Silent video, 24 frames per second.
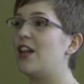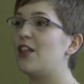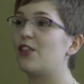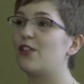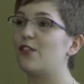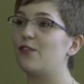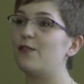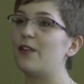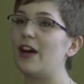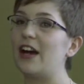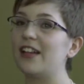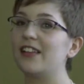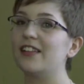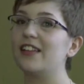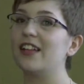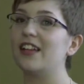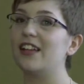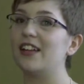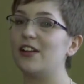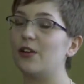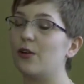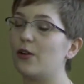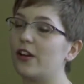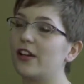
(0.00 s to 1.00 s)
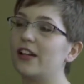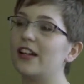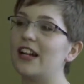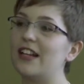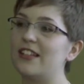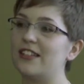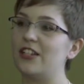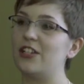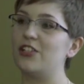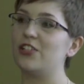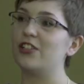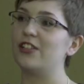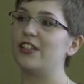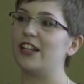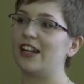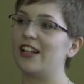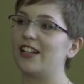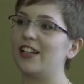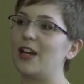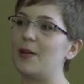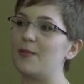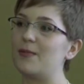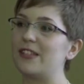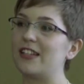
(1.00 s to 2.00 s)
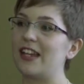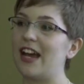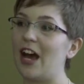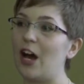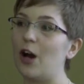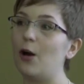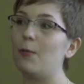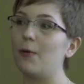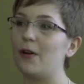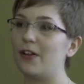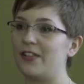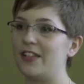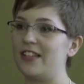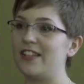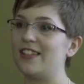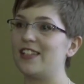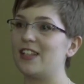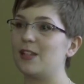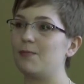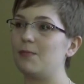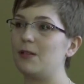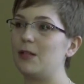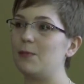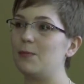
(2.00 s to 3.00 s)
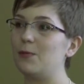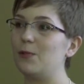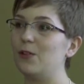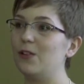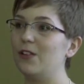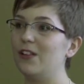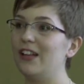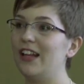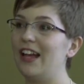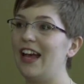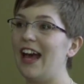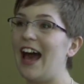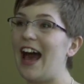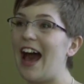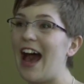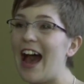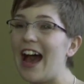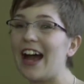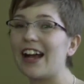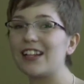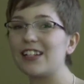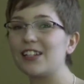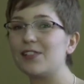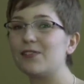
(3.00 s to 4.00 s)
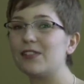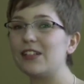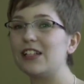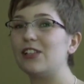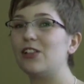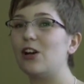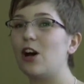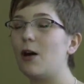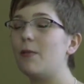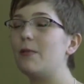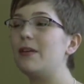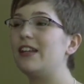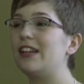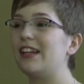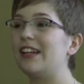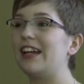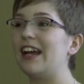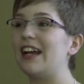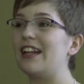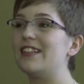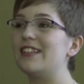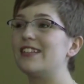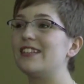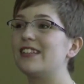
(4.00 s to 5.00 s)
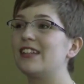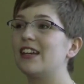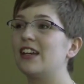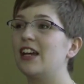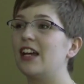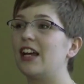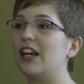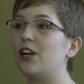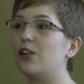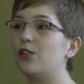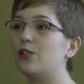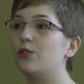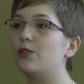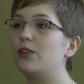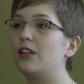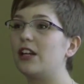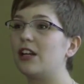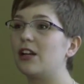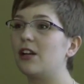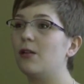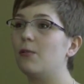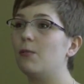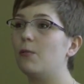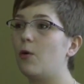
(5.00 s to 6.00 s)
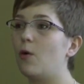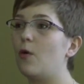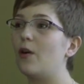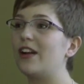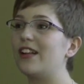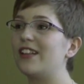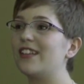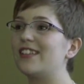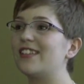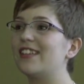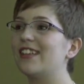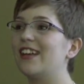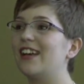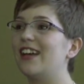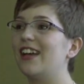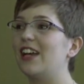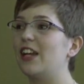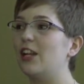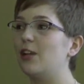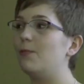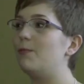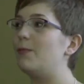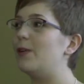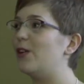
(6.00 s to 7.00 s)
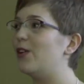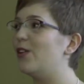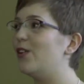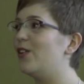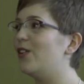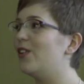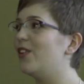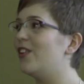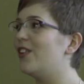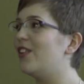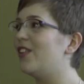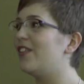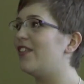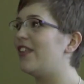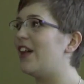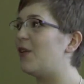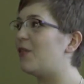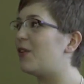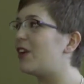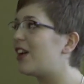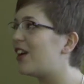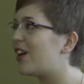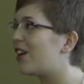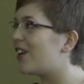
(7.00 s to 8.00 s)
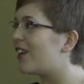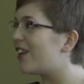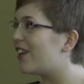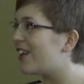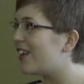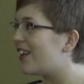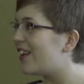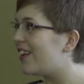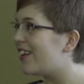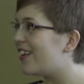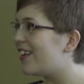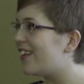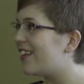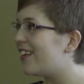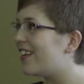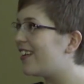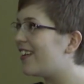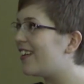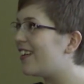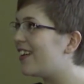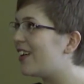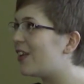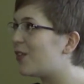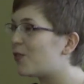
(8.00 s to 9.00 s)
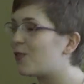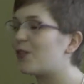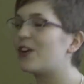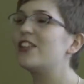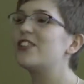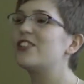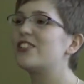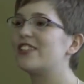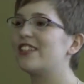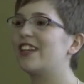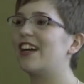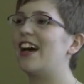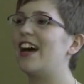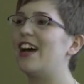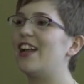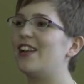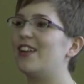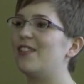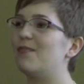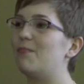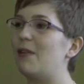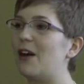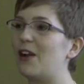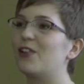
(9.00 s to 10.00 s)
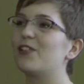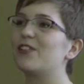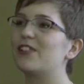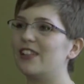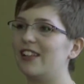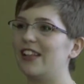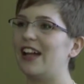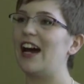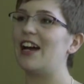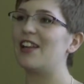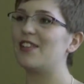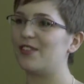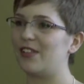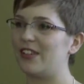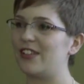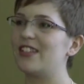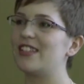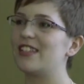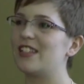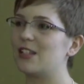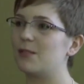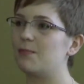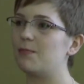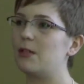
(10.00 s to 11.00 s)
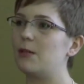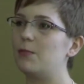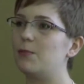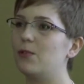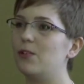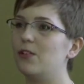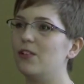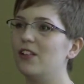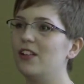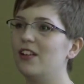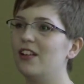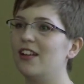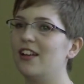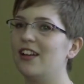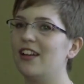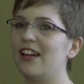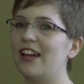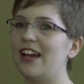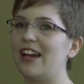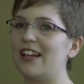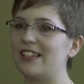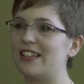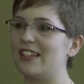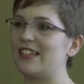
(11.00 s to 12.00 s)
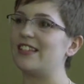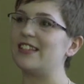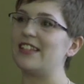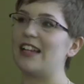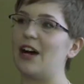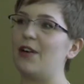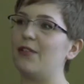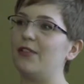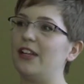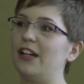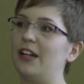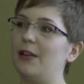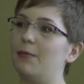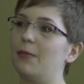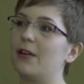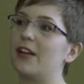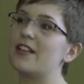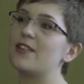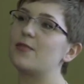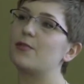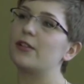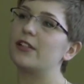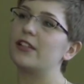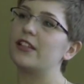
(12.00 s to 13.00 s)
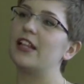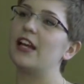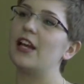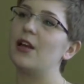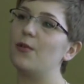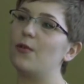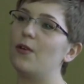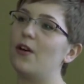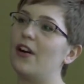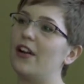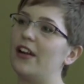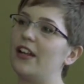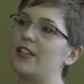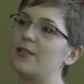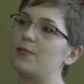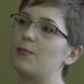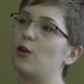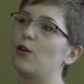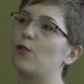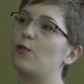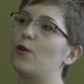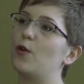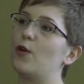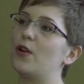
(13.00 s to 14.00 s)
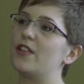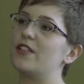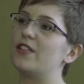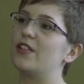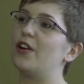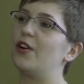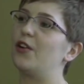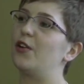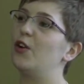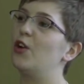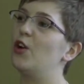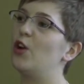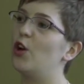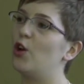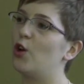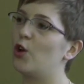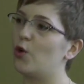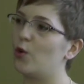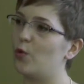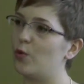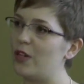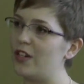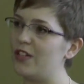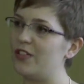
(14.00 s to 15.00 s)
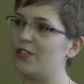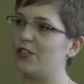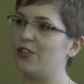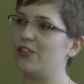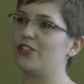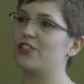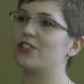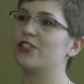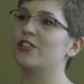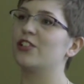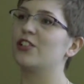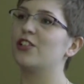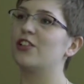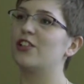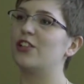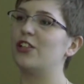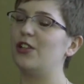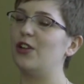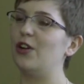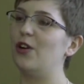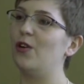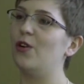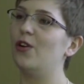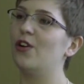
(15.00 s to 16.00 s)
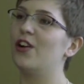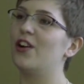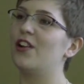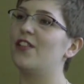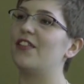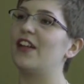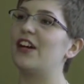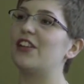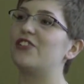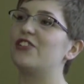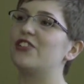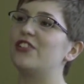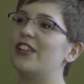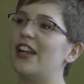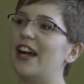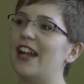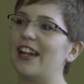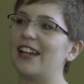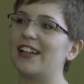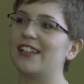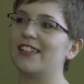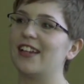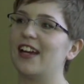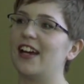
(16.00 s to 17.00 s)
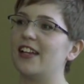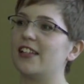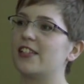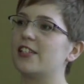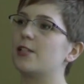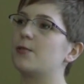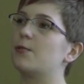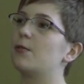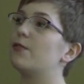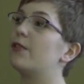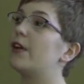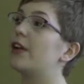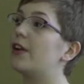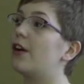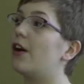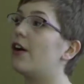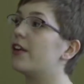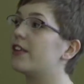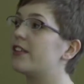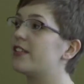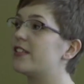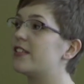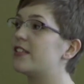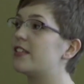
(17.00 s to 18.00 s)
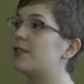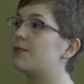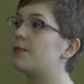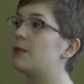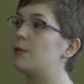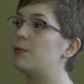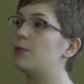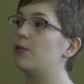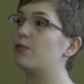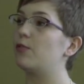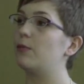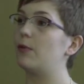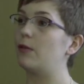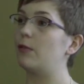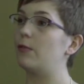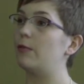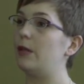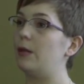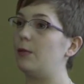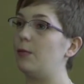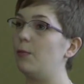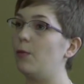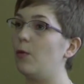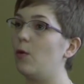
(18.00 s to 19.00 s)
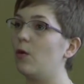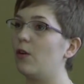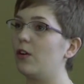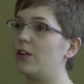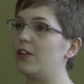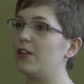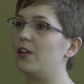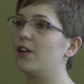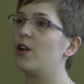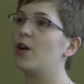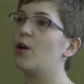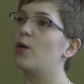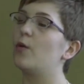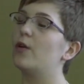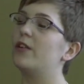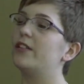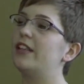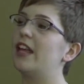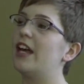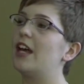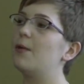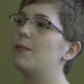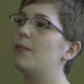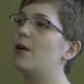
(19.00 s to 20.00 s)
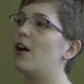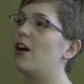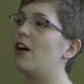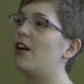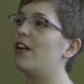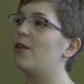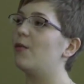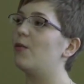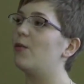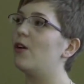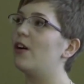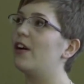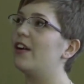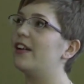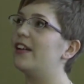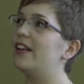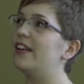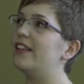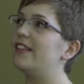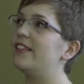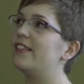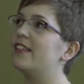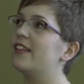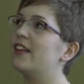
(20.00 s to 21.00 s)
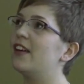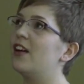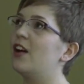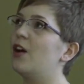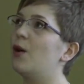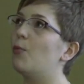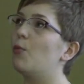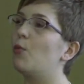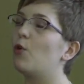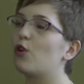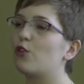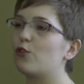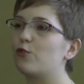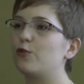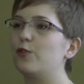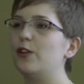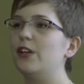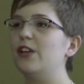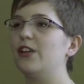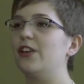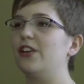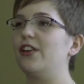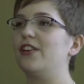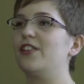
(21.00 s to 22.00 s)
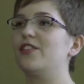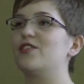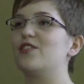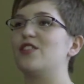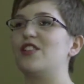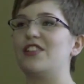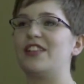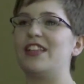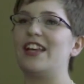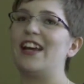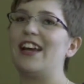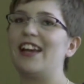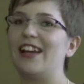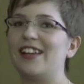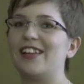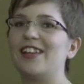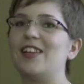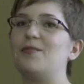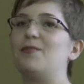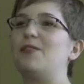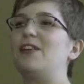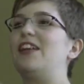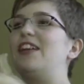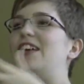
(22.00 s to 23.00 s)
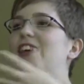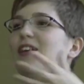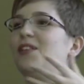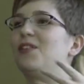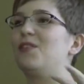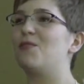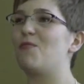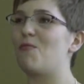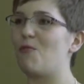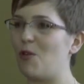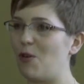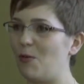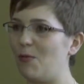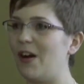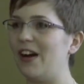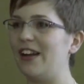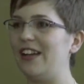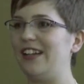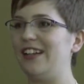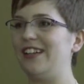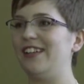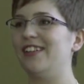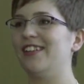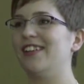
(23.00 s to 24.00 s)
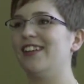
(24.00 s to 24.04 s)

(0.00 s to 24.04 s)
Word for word: The fact that an organization that claims to help autistic people actively lobbied against including points in a bill that would enrich and better the lives of autistic people is astounding because what they want is more focus on research, you know, that genetic test to prevent autistic people from ever being born. What they want is more fear so that they keep getting more money.